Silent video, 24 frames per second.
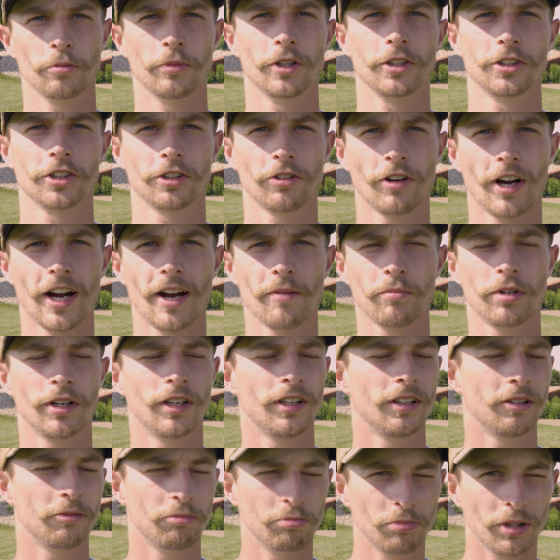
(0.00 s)
a bunch of crap,
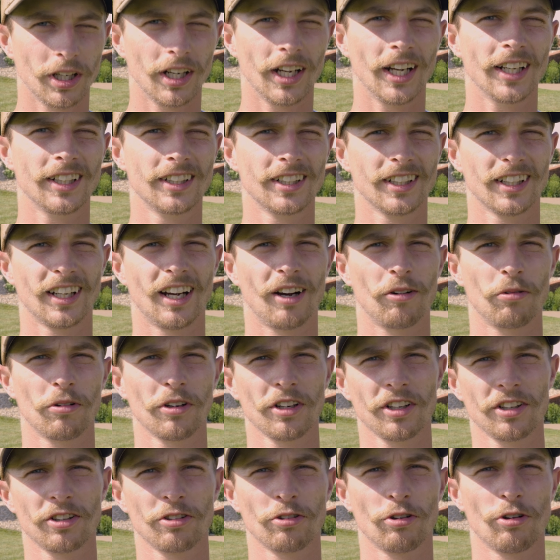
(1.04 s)
but I
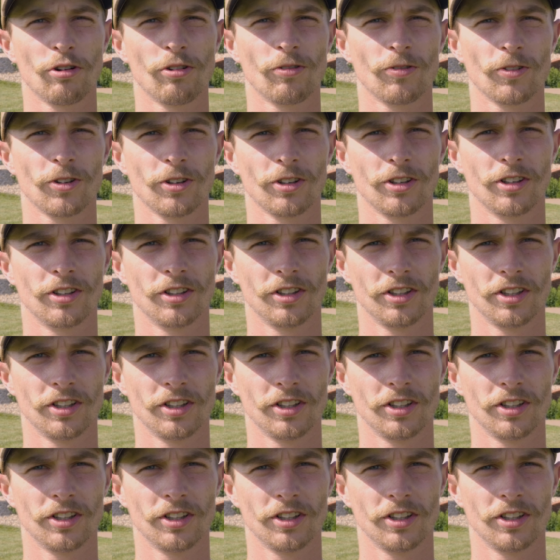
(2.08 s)
wanted to go over